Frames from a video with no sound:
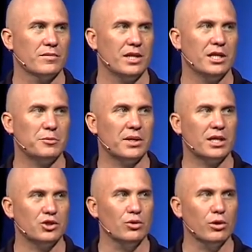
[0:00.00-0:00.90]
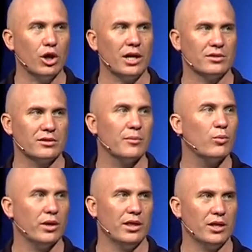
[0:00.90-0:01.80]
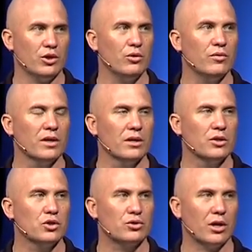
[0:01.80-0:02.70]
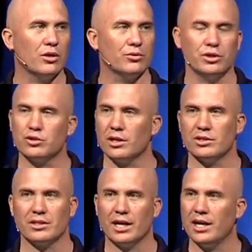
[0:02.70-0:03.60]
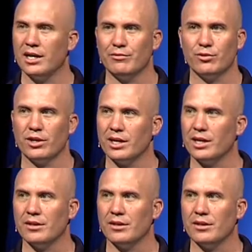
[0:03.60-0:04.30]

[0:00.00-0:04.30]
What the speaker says: And it's because you lost someone that you've struggled to trust God ever again.